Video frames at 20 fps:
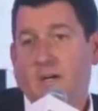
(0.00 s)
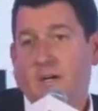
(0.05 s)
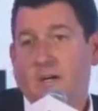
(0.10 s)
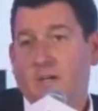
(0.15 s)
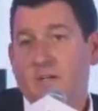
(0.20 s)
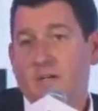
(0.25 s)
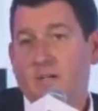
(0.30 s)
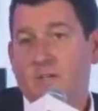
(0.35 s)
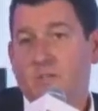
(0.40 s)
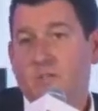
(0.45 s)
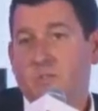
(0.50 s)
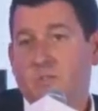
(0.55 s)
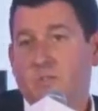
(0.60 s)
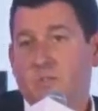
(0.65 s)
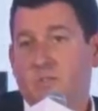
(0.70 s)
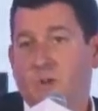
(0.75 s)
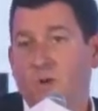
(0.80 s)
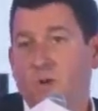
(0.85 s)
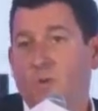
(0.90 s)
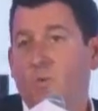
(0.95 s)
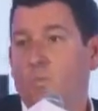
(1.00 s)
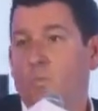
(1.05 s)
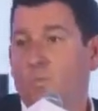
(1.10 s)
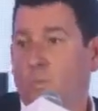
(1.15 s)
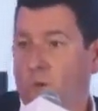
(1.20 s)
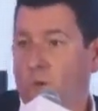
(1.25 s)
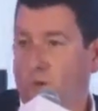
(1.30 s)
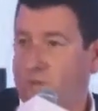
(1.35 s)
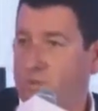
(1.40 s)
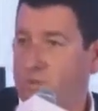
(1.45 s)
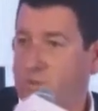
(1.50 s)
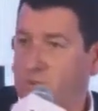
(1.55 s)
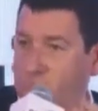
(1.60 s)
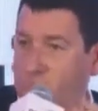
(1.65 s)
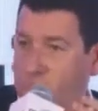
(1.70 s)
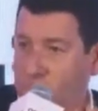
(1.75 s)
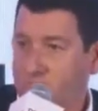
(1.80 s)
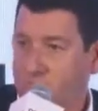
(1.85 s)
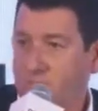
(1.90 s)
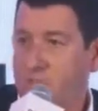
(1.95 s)
Uh, so
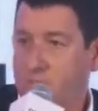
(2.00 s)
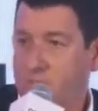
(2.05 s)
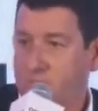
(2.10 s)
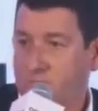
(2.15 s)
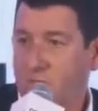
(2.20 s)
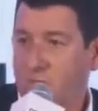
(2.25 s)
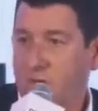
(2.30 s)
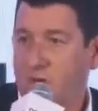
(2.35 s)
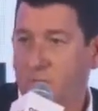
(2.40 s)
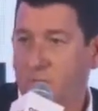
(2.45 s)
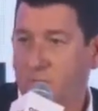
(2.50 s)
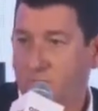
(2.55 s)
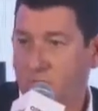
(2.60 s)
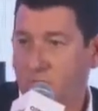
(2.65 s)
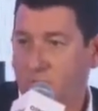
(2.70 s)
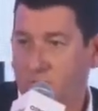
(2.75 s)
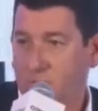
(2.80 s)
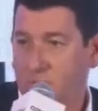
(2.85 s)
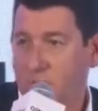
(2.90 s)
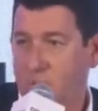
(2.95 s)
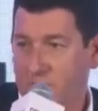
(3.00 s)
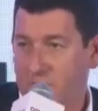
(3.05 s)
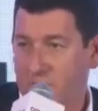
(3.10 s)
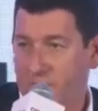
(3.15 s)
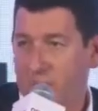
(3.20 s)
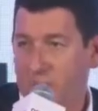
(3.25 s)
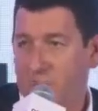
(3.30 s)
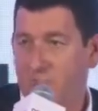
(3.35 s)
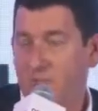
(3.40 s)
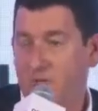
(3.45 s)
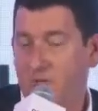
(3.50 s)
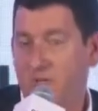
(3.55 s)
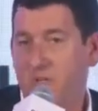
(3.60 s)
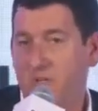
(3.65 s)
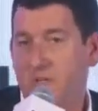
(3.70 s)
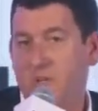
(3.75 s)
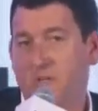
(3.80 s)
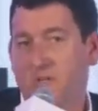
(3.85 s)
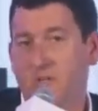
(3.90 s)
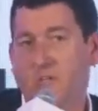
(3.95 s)
once those rights come up, which they will
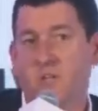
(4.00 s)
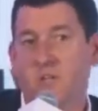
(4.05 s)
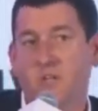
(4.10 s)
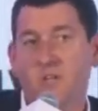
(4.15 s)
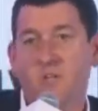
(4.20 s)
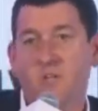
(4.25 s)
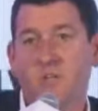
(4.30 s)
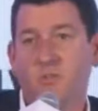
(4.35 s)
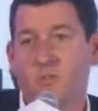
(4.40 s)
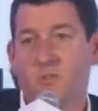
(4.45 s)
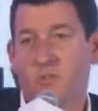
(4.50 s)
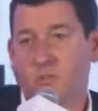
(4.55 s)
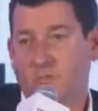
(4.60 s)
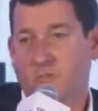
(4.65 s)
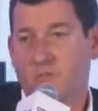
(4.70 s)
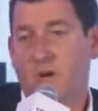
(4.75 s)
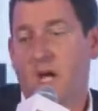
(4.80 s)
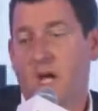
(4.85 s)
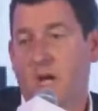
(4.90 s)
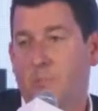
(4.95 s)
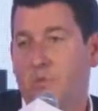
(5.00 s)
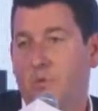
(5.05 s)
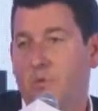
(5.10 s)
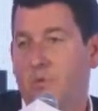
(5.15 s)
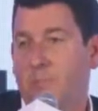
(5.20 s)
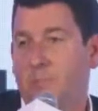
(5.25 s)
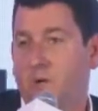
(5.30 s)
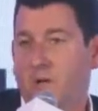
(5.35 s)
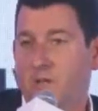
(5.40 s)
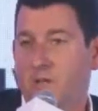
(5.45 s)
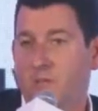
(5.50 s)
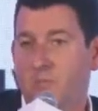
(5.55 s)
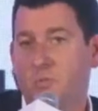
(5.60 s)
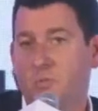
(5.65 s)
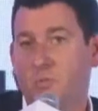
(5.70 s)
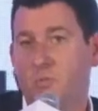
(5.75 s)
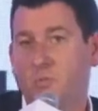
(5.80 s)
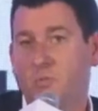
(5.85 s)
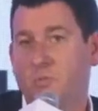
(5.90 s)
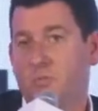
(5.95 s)
happen over the next 10 years, look for Apple to
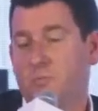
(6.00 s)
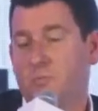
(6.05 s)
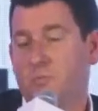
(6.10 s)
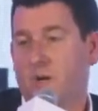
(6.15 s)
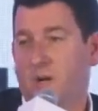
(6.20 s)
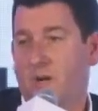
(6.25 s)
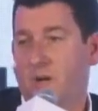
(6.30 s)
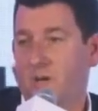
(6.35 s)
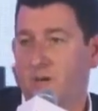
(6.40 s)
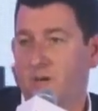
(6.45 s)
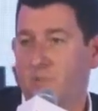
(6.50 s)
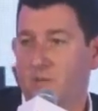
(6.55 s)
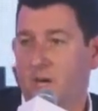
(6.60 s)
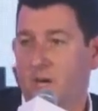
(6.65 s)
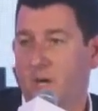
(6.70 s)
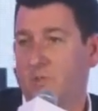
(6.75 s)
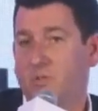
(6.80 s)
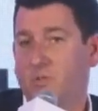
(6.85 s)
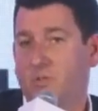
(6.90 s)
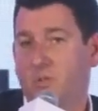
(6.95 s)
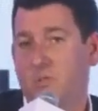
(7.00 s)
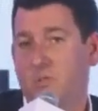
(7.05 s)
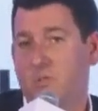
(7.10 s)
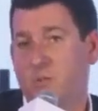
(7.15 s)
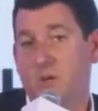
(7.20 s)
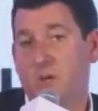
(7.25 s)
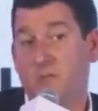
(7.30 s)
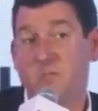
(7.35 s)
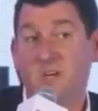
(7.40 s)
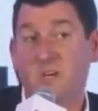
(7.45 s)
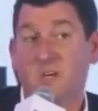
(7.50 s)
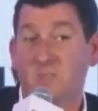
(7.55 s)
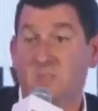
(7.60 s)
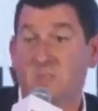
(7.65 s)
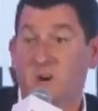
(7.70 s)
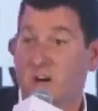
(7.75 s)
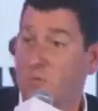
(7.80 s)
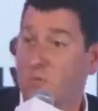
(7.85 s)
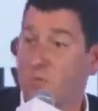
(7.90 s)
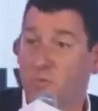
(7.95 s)
buy them, Google to buy them, Amazon to
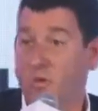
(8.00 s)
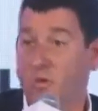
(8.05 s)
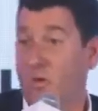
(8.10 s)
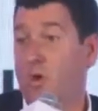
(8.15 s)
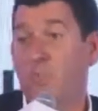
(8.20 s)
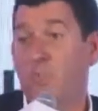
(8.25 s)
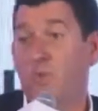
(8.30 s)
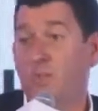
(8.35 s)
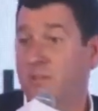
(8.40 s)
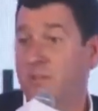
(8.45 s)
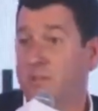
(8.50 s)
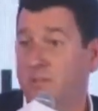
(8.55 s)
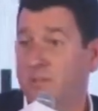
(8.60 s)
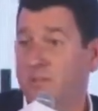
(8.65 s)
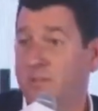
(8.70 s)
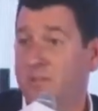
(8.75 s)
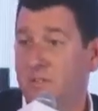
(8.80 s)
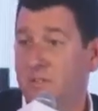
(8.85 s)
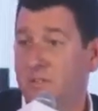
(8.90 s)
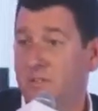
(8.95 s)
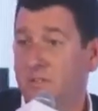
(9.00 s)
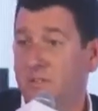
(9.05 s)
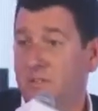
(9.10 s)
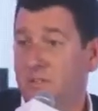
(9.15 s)
buy them. They can buy them globally